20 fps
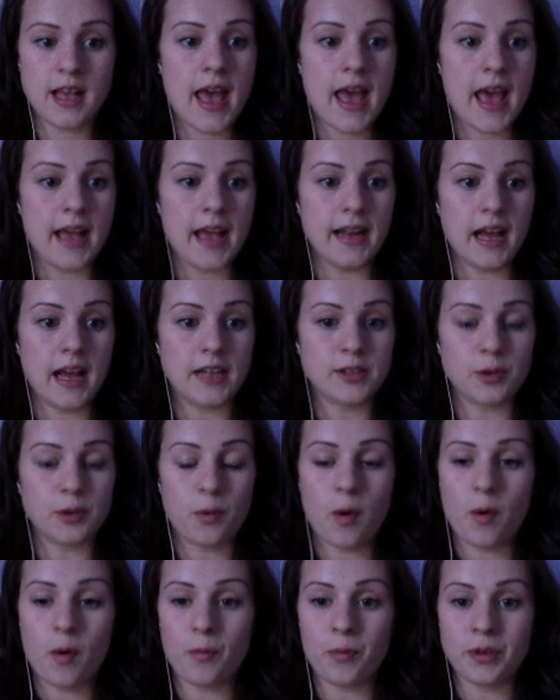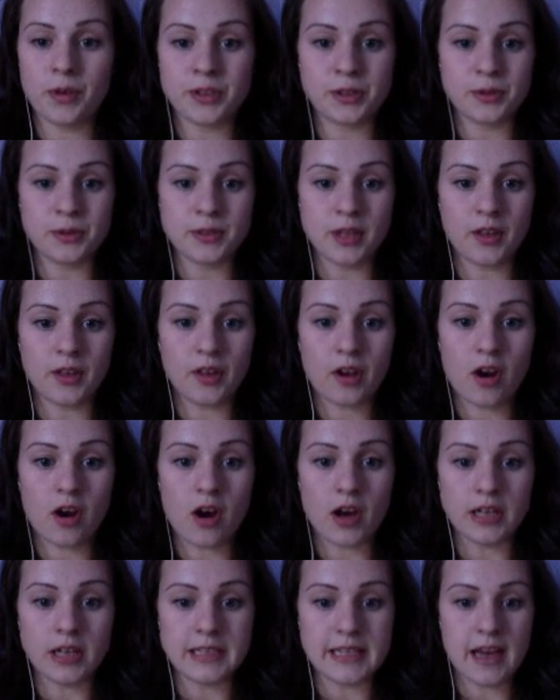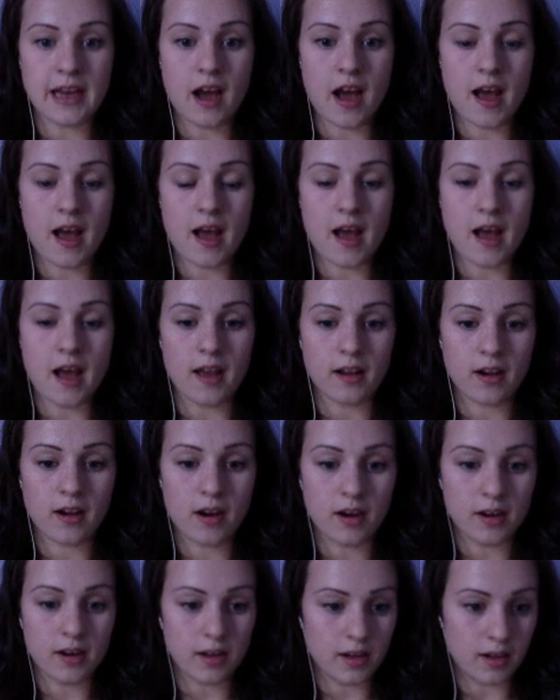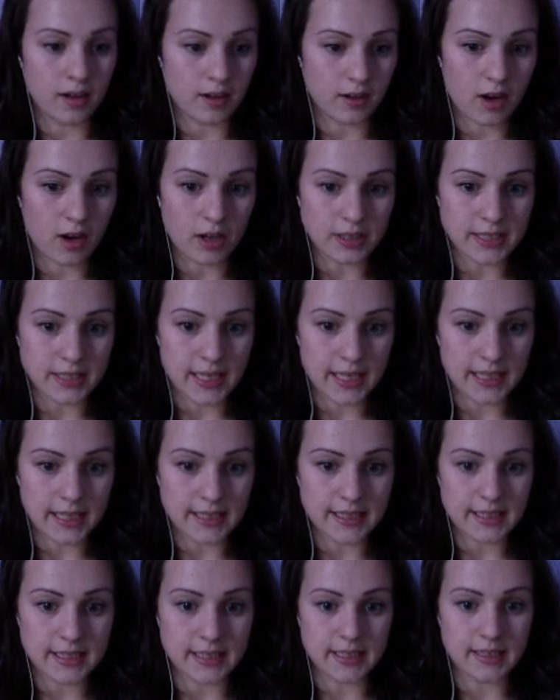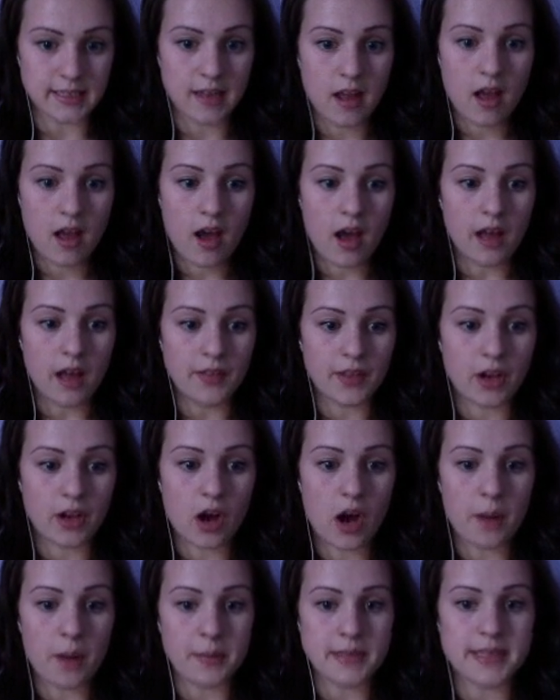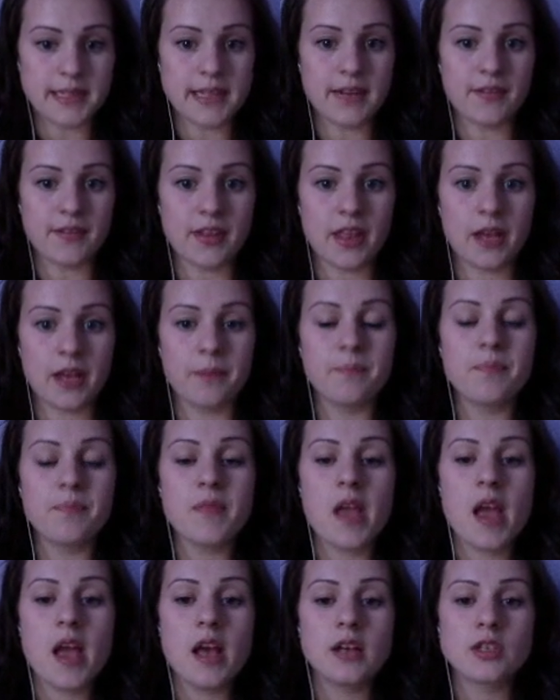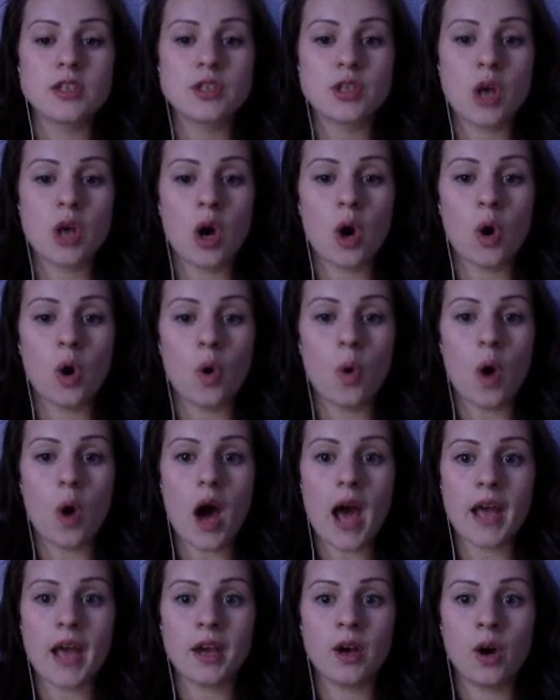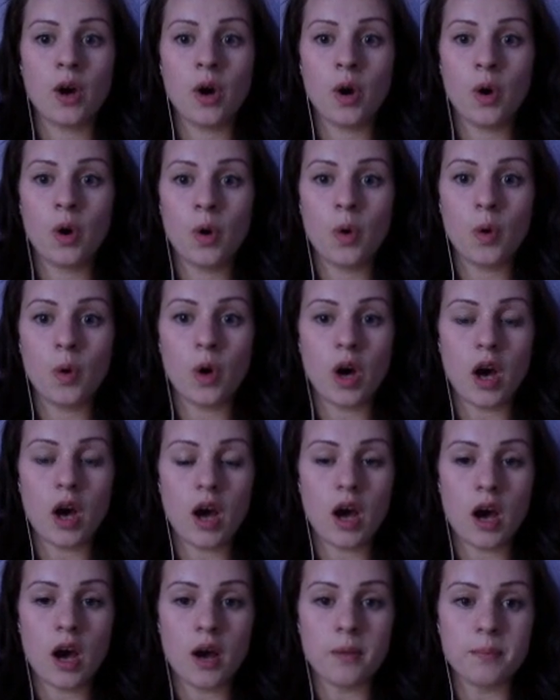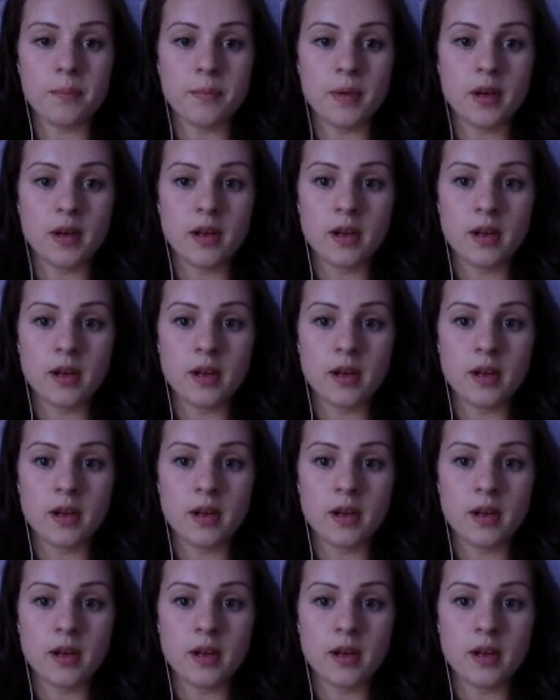and I don't want, want to lose all the contact, uh, con- uh, content and all the comments and everything. So I go, um,